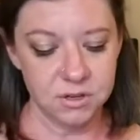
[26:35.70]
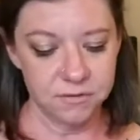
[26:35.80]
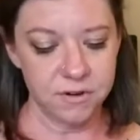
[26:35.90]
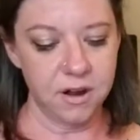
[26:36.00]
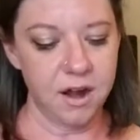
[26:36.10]

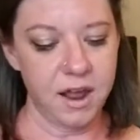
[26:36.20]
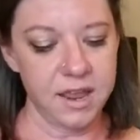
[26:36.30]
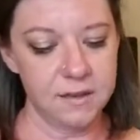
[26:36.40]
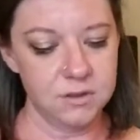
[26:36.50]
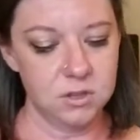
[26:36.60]
So far
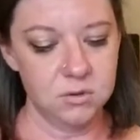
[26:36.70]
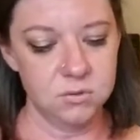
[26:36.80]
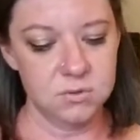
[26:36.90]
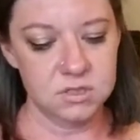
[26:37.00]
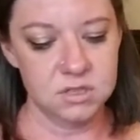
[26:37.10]
I have
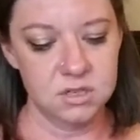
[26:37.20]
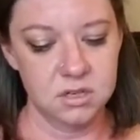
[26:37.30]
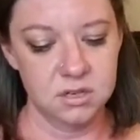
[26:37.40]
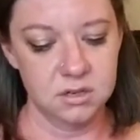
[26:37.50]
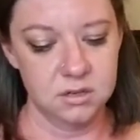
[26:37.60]
used
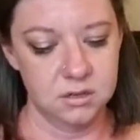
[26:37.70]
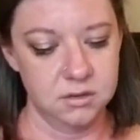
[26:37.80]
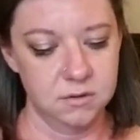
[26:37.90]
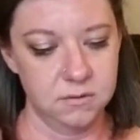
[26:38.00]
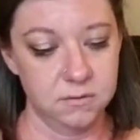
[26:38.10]

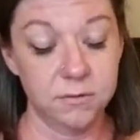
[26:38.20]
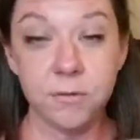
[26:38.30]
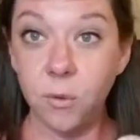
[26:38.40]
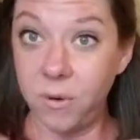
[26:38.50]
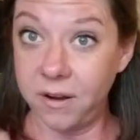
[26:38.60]

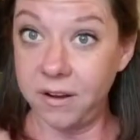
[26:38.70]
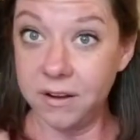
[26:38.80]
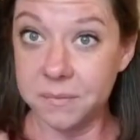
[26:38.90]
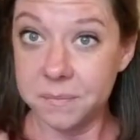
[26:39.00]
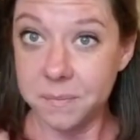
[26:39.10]

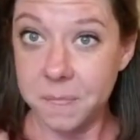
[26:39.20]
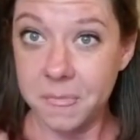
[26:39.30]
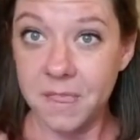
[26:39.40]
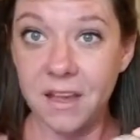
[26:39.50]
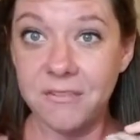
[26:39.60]
4
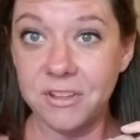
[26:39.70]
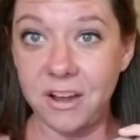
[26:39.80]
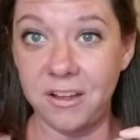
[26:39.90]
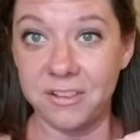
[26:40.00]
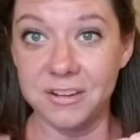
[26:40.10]
of
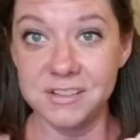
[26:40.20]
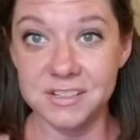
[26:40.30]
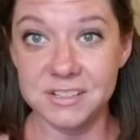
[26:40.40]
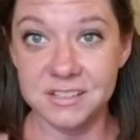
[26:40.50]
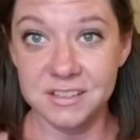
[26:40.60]
the
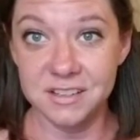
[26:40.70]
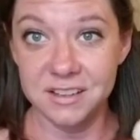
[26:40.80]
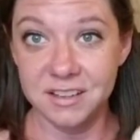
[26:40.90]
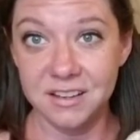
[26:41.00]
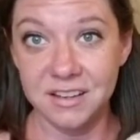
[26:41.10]
colors,
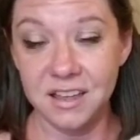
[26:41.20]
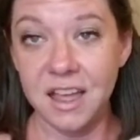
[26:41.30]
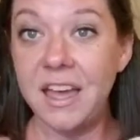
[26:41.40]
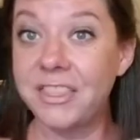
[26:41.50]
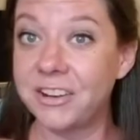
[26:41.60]

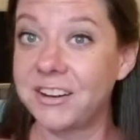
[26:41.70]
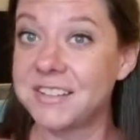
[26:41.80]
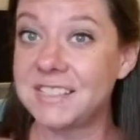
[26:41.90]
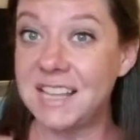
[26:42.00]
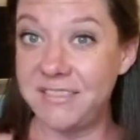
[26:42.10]
and
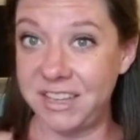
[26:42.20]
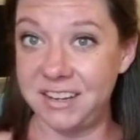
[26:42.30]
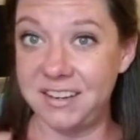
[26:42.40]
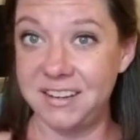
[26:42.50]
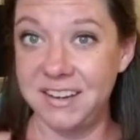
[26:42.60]
there are
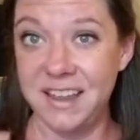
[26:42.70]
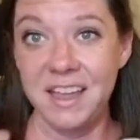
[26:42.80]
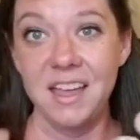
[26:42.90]
7.